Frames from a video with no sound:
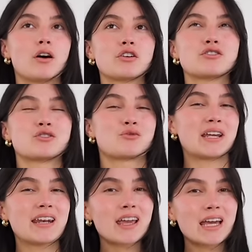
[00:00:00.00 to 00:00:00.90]
on a
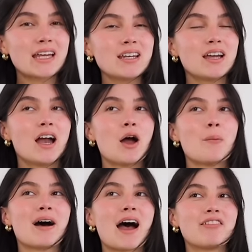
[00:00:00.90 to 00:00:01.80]
screen again.
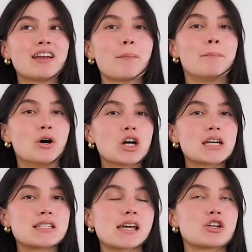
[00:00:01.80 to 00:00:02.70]
But having a book,
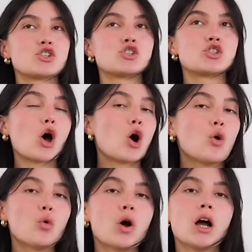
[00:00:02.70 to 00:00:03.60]
it's like
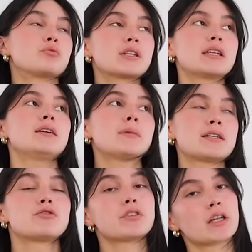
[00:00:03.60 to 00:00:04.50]
so, really
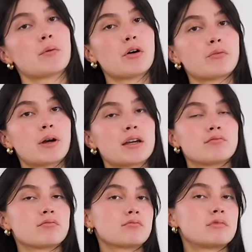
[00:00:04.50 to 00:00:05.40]
makes me feel like I'm off
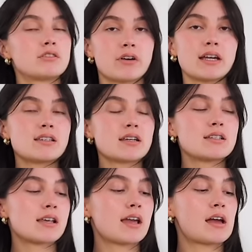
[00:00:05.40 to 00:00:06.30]
my
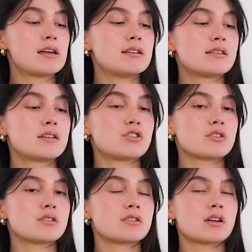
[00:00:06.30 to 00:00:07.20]
devices, and it's
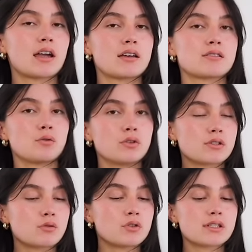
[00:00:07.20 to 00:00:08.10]
just, I guess, old
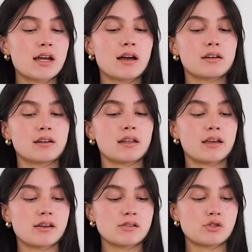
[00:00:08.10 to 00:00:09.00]
school style, and I
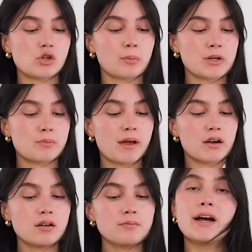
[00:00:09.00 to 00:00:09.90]
like it so much
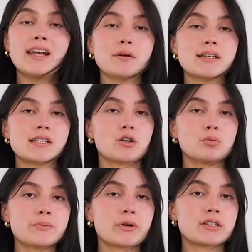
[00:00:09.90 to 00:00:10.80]
better. But anyways, I hope
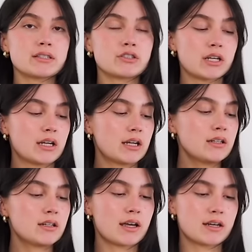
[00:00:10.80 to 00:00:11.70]
this book is
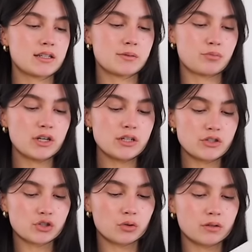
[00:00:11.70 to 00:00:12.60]
entertaining, and it's a pretty
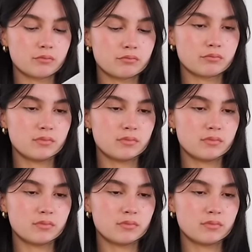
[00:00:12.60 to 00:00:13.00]
short,